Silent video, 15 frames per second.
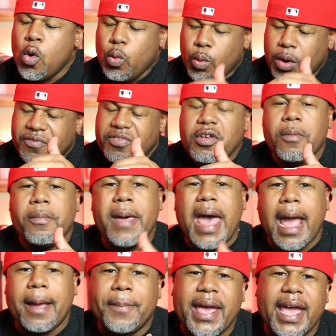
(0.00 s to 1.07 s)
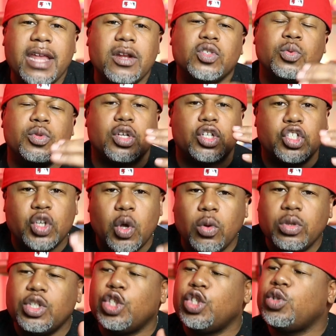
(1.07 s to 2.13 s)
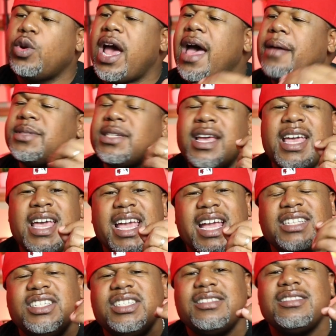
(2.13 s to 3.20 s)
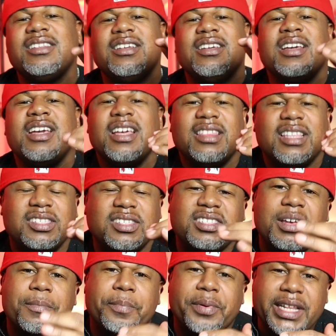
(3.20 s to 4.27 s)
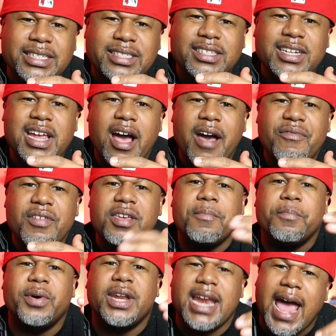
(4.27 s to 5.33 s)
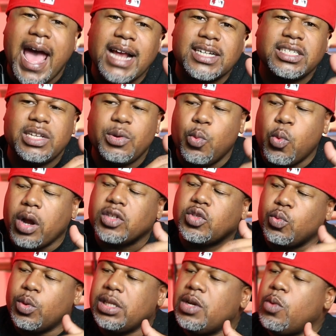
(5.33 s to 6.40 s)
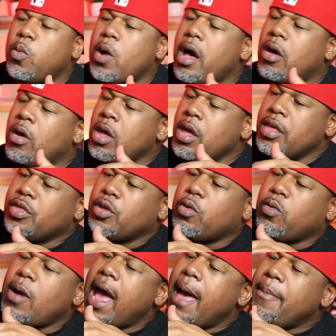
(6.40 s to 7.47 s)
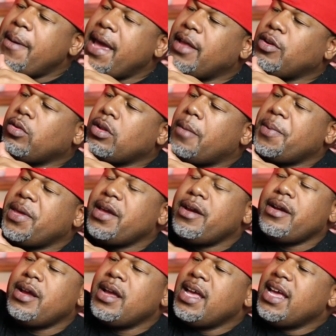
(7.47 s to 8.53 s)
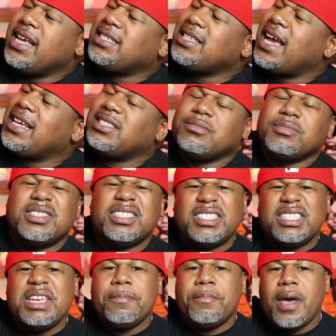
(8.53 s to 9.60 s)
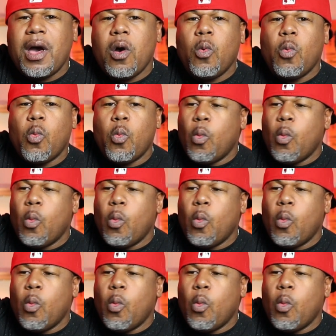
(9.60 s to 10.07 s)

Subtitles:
with their back panels, with the shoulder straps, and just the simplicity of it, but it actually works really well. The grab handle up here is like some seatbelt